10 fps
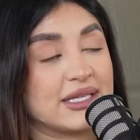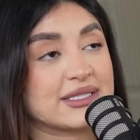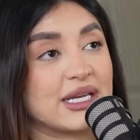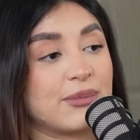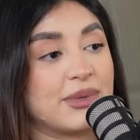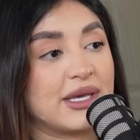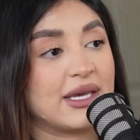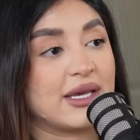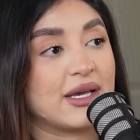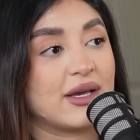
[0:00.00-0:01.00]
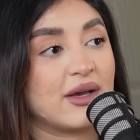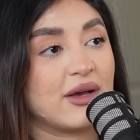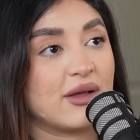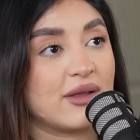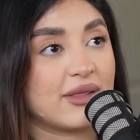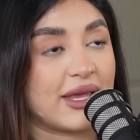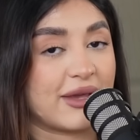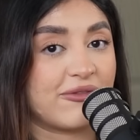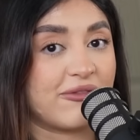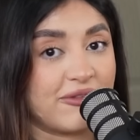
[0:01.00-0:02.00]
it's going to be
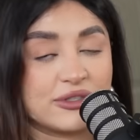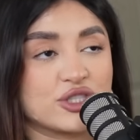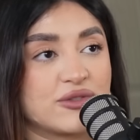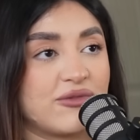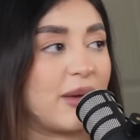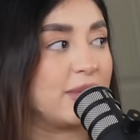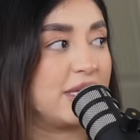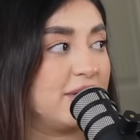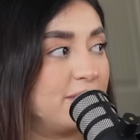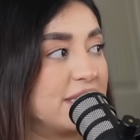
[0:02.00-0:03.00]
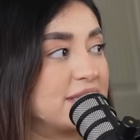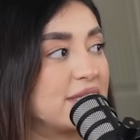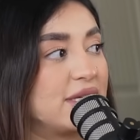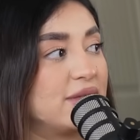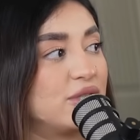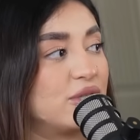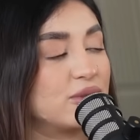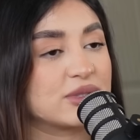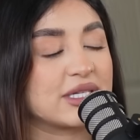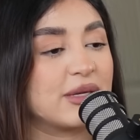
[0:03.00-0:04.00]
like just family basically yeah. you
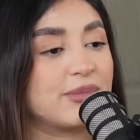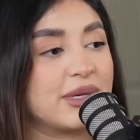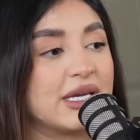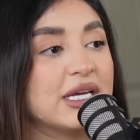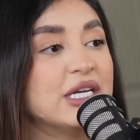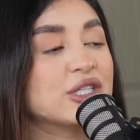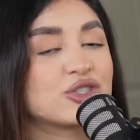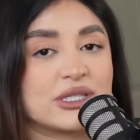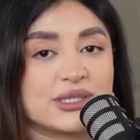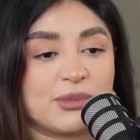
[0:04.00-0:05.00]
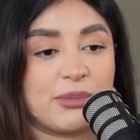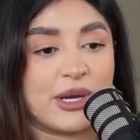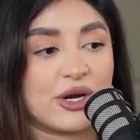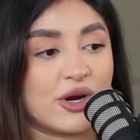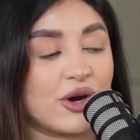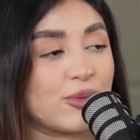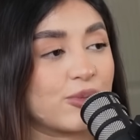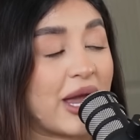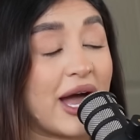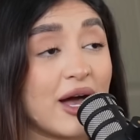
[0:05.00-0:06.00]
know it's going to be trying to prepare our
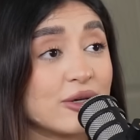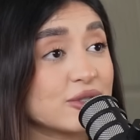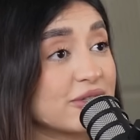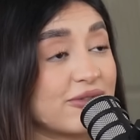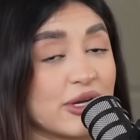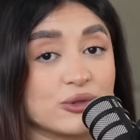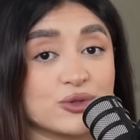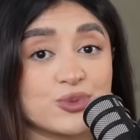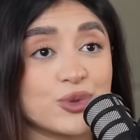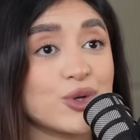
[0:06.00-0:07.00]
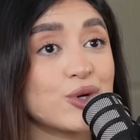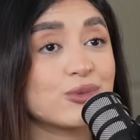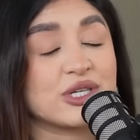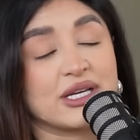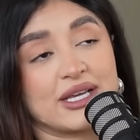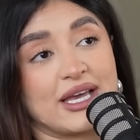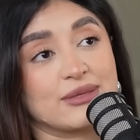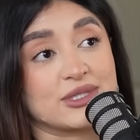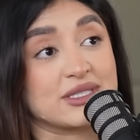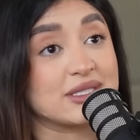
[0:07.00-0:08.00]
house franco's room trying to get
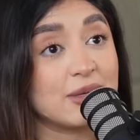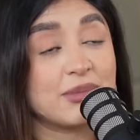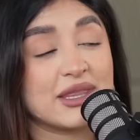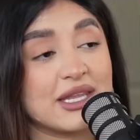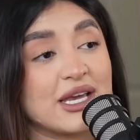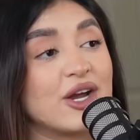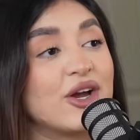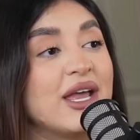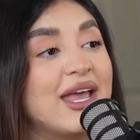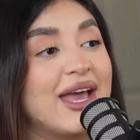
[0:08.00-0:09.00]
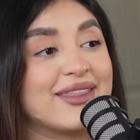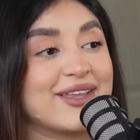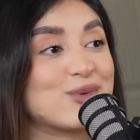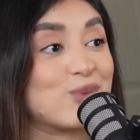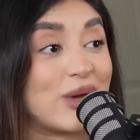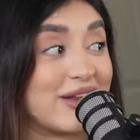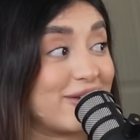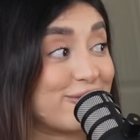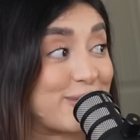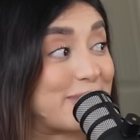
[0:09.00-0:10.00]
him to sleep in there and then
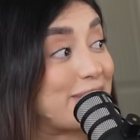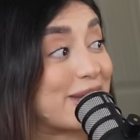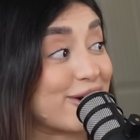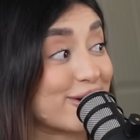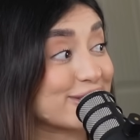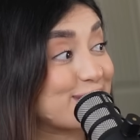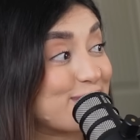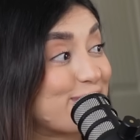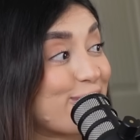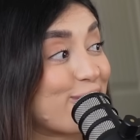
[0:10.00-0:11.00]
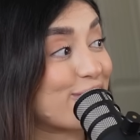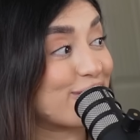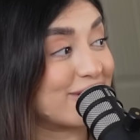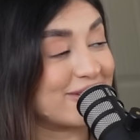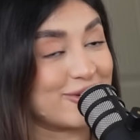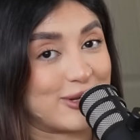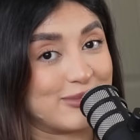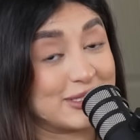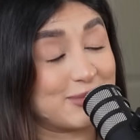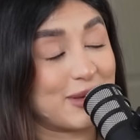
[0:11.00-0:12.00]
waiting for baby girl to be born
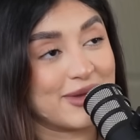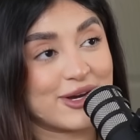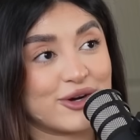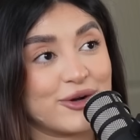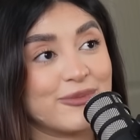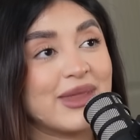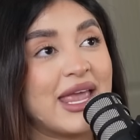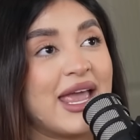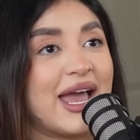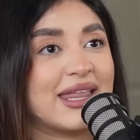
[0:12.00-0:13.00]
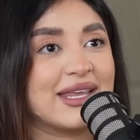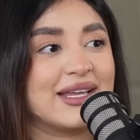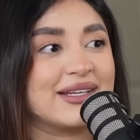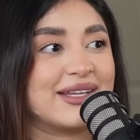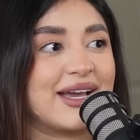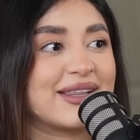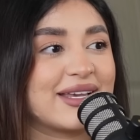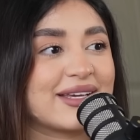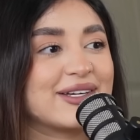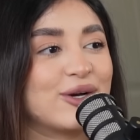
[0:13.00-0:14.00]
noemi's baby girl and then yeah
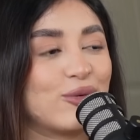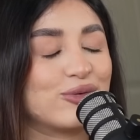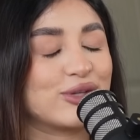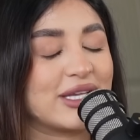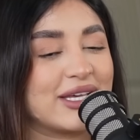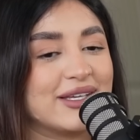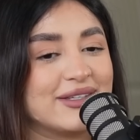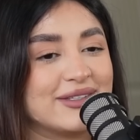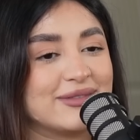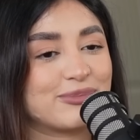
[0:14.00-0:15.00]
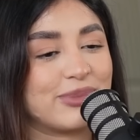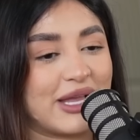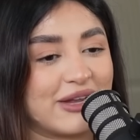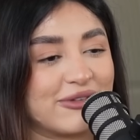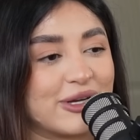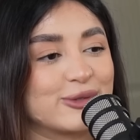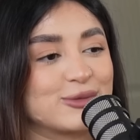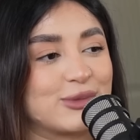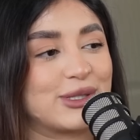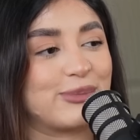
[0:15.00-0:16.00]
like hopefully plan
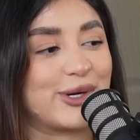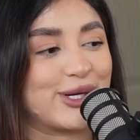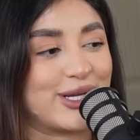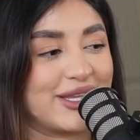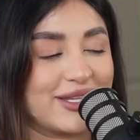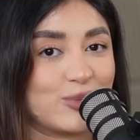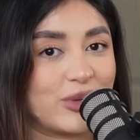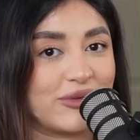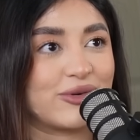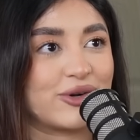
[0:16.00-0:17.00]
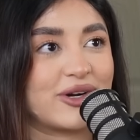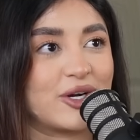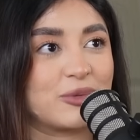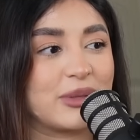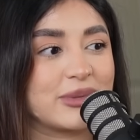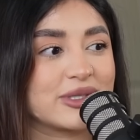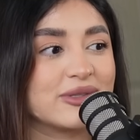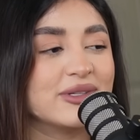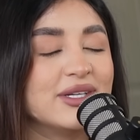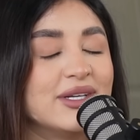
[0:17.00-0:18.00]
franco's birthday party and then wait for our baby
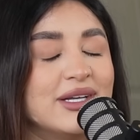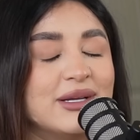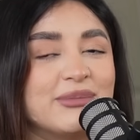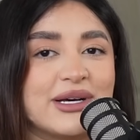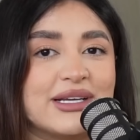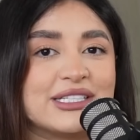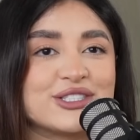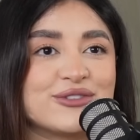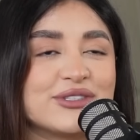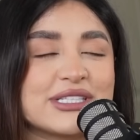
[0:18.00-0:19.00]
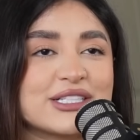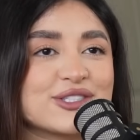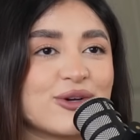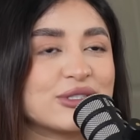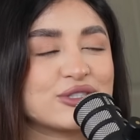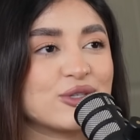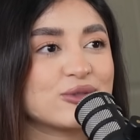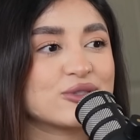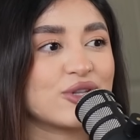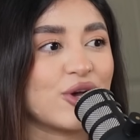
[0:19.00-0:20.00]
girl but it just feels like it's going
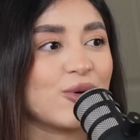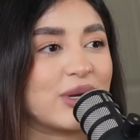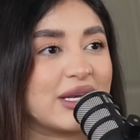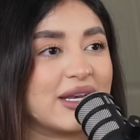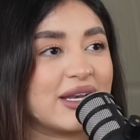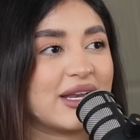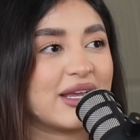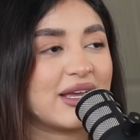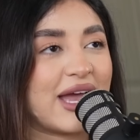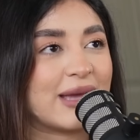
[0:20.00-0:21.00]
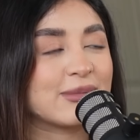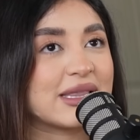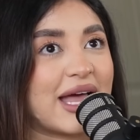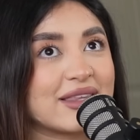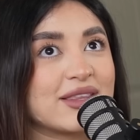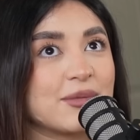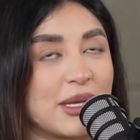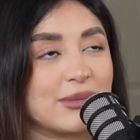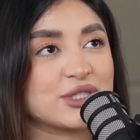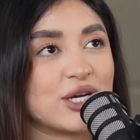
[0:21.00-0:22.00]
so slow and i'm glad that the
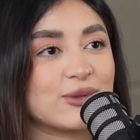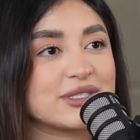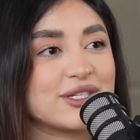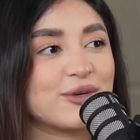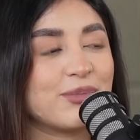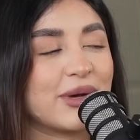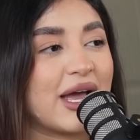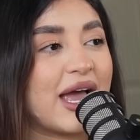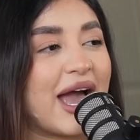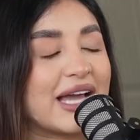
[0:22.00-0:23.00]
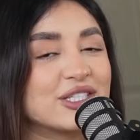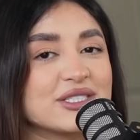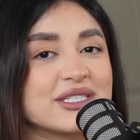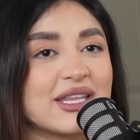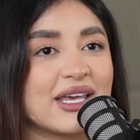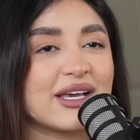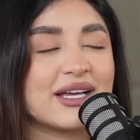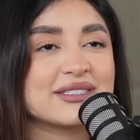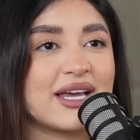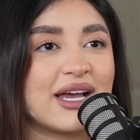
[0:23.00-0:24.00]
baby shower is here but i just think
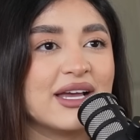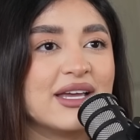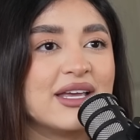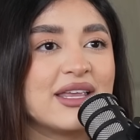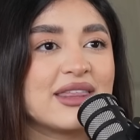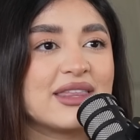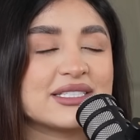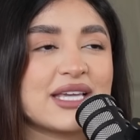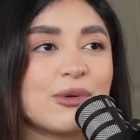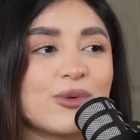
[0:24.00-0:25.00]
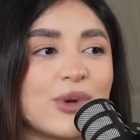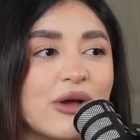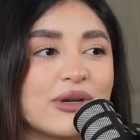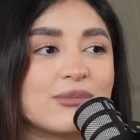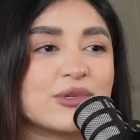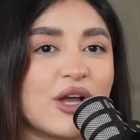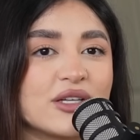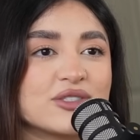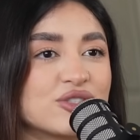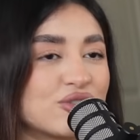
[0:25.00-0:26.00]
guys that this time around i'm
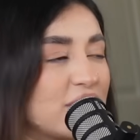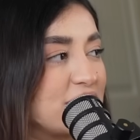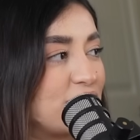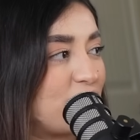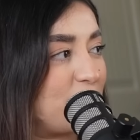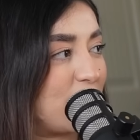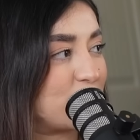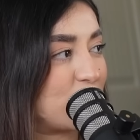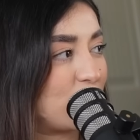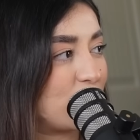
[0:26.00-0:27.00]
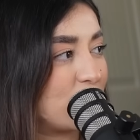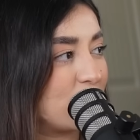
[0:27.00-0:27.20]
not stressed for the baby shower